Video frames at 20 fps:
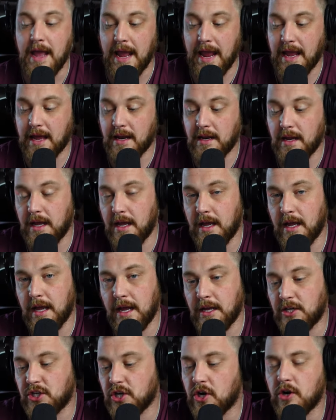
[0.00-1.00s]
And
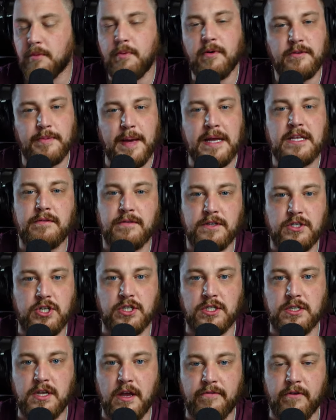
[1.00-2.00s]
It, her perspective is
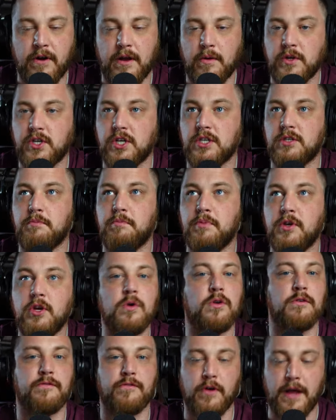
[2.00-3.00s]
just different, which is
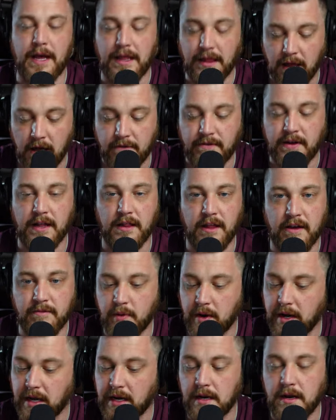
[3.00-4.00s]
beautiful. I love it. I love
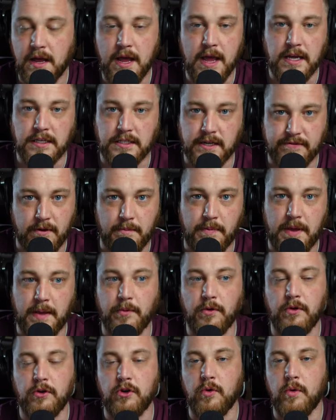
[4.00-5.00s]
bringing in different
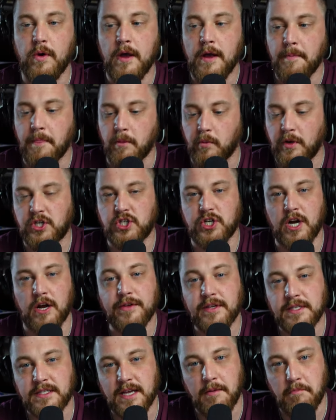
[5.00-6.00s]
people who we share
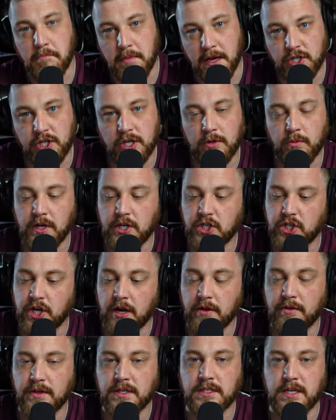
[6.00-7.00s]
the same mission, we
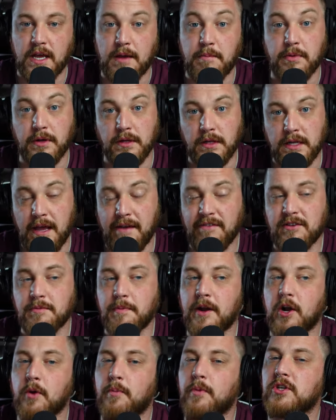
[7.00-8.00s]
share the same beliefs,
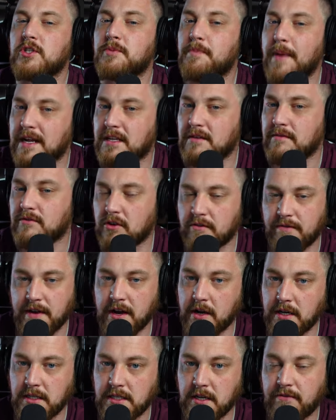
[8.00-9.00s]
but our perspectives are
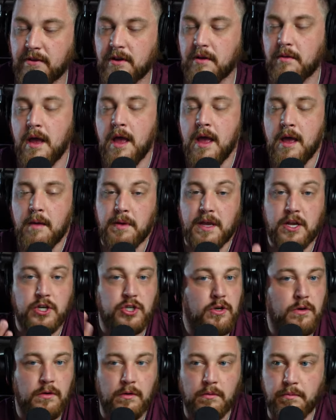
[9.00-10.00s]
very different,
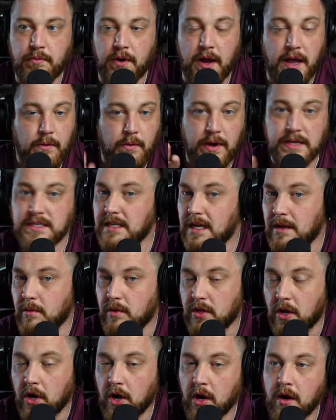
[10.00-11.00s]
because you'll probably resonate
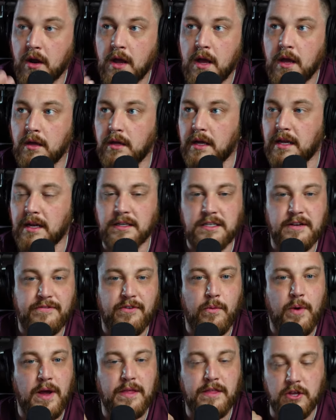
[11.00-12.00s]
with her in a
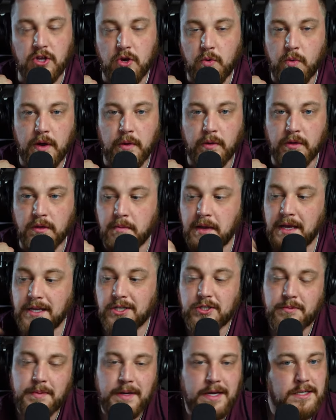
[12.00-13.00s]
different way than you will with me,
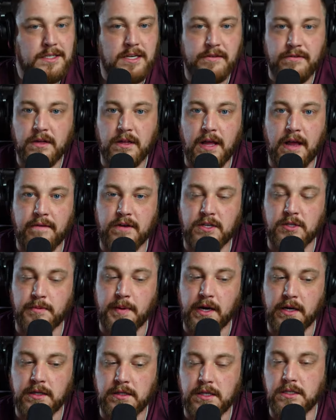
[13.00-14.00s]
just because different life
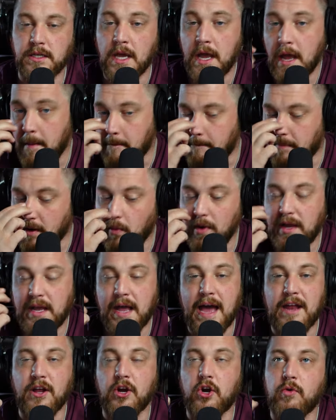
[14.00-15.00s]
experiences. But we
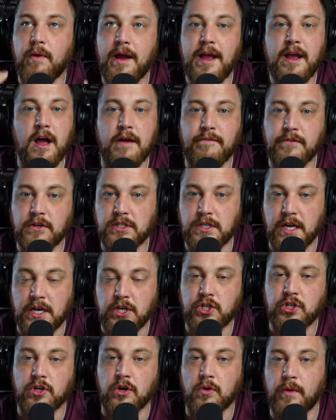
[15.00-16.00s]
had a great
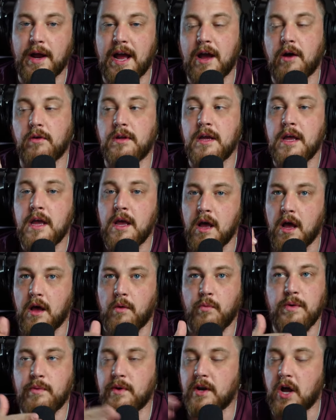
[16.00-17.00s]
conversation around,
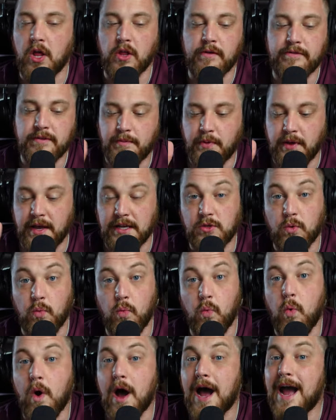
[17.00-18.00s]
uh, we went all over the place,
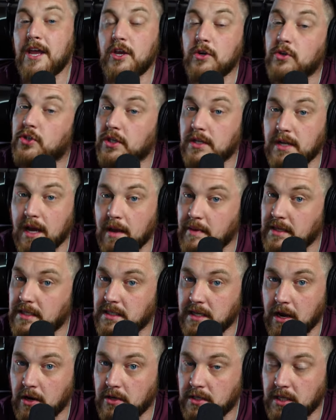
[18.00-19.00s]
why you should not be
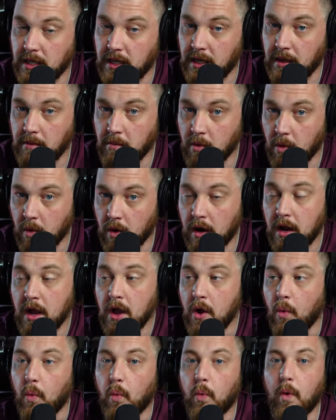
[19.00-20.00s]
scared to eat more,
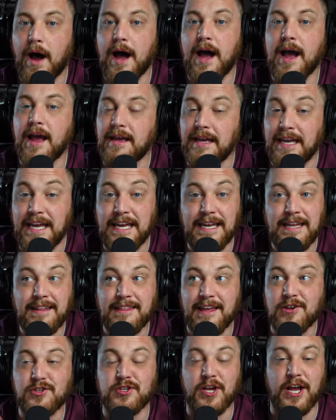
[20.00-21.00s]
why eating
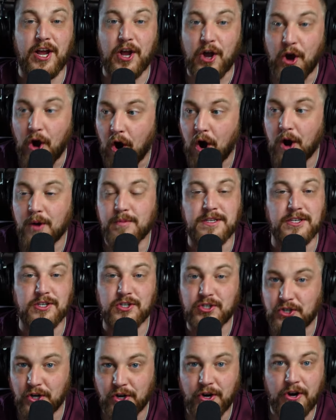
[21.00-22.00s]
things like carbs
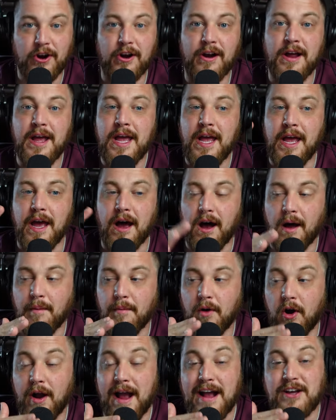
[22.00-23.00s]
and sugar
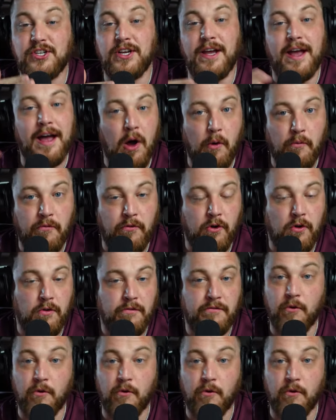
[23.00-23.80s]
um, are actually helpful